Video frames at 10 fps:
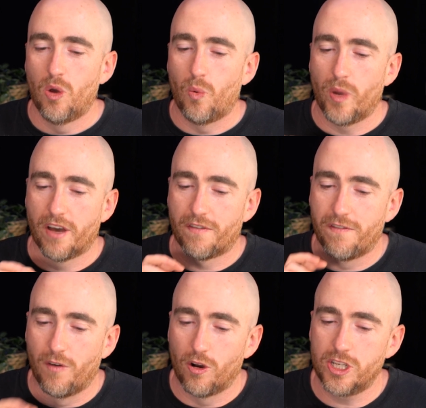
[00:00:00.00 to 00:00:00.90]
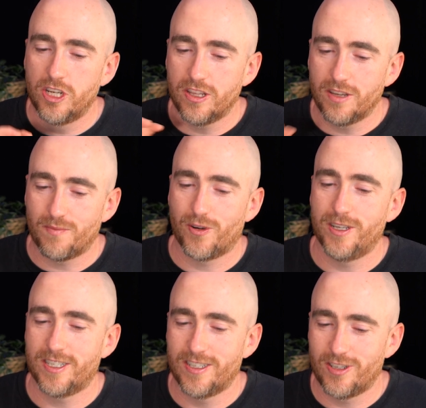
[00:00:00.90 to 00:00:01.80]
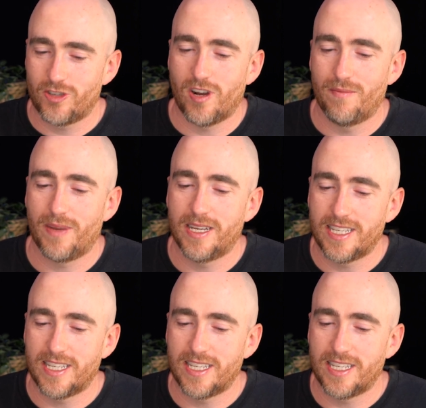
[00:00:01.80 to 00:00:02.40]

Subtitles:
We are fortunate that President Trump has